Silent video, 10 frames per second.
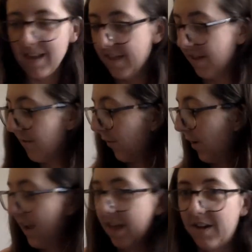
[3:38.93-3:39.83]
Then for
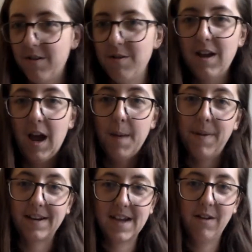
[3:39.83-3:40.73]
yellow, I
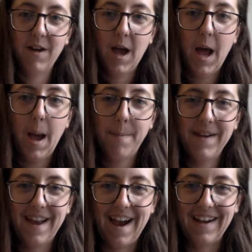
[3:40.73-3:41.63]
picked out a
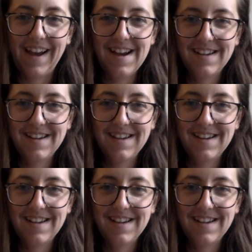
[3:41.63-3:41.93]
banana.